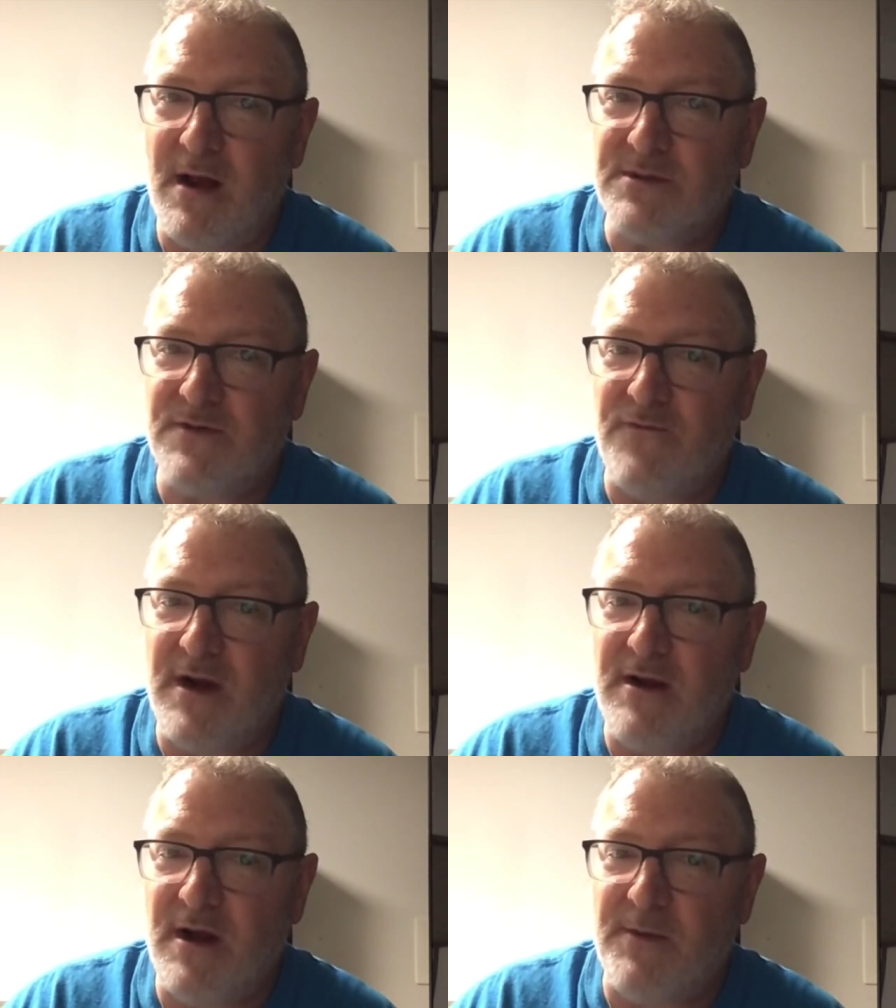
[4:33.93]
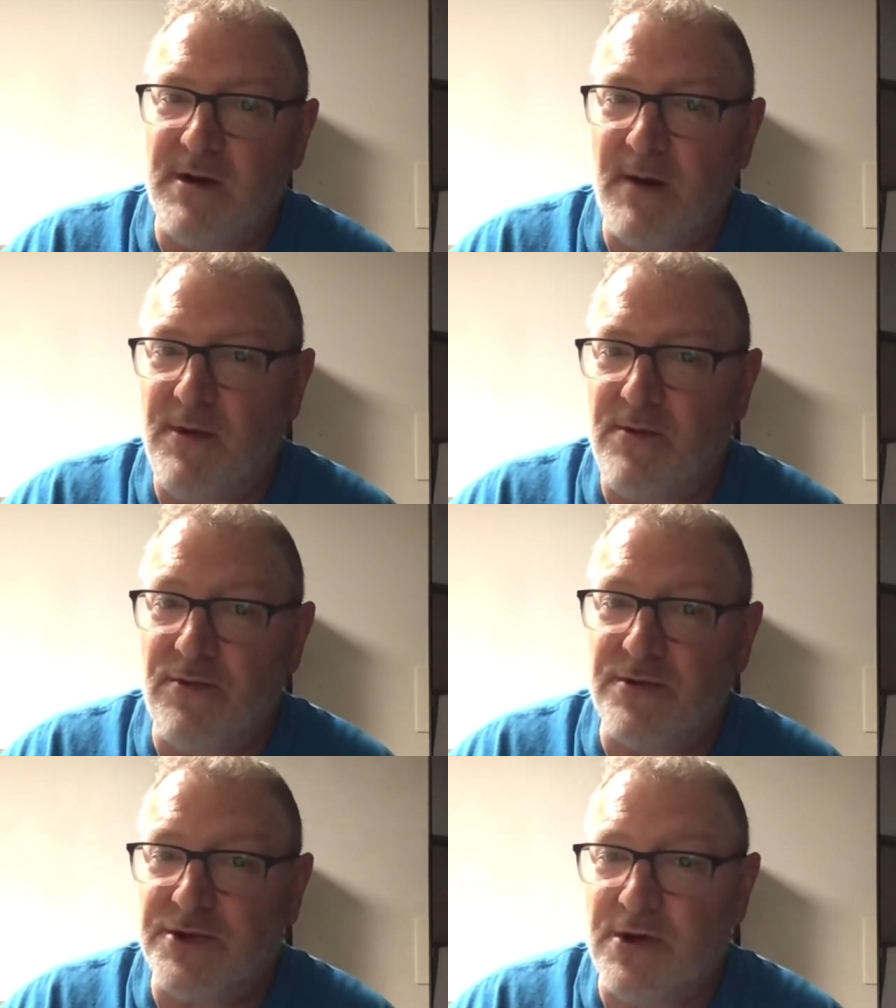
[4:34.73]
I was invited to Upper Dublin
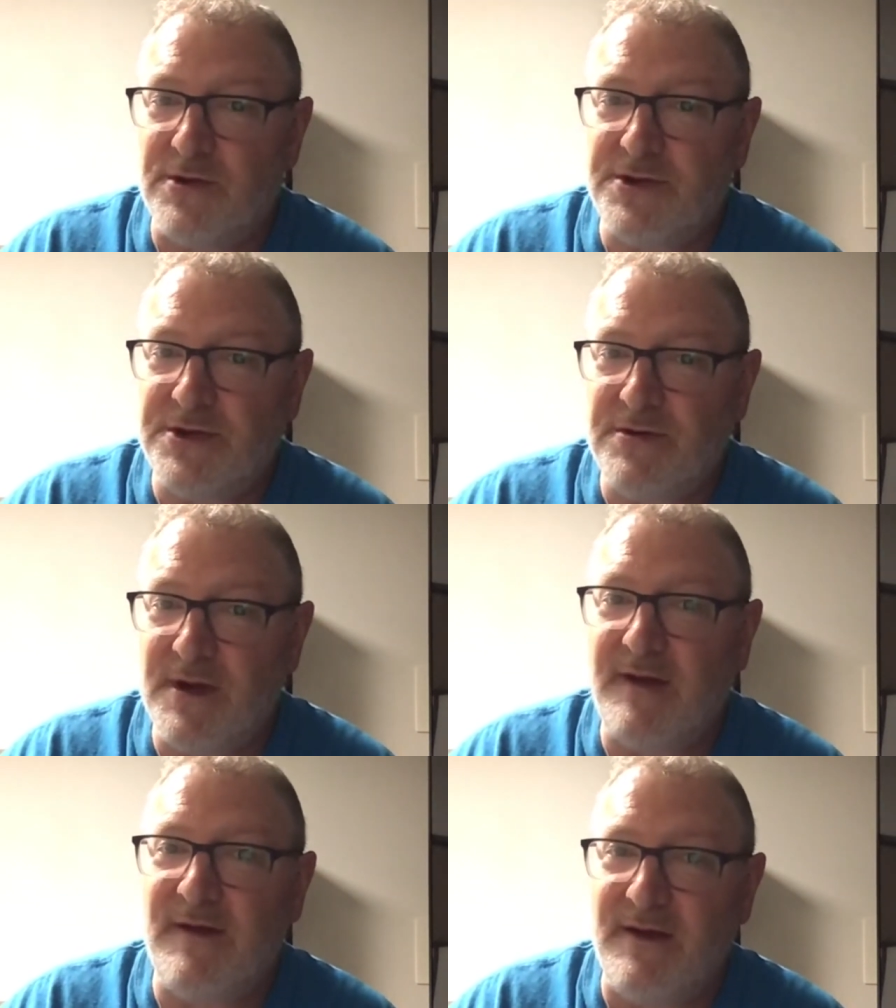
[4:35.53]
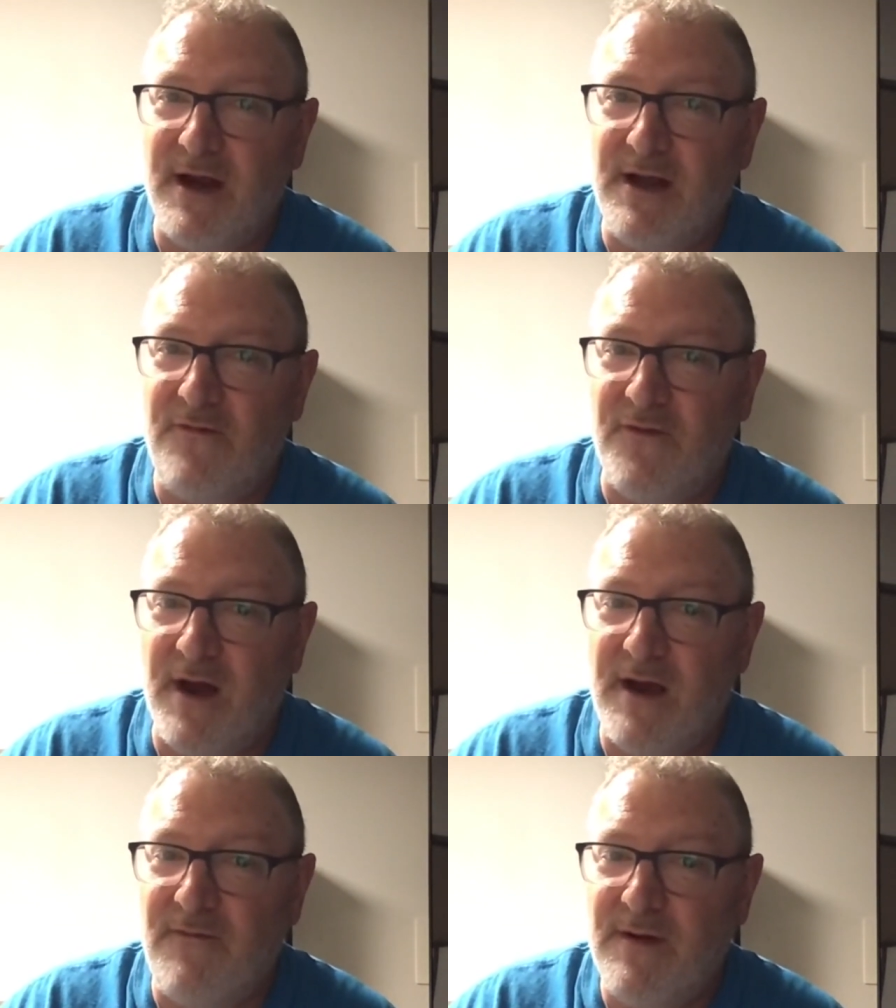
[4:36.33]
Lutheran Church,
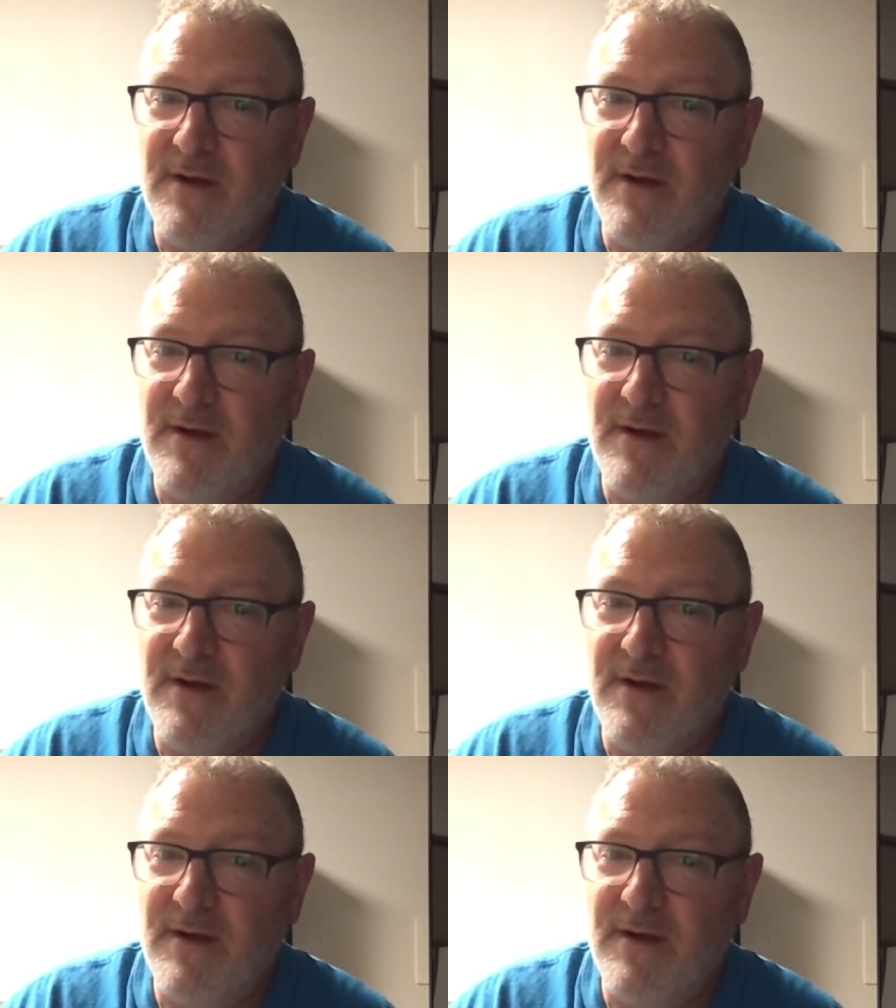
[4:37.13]
1995,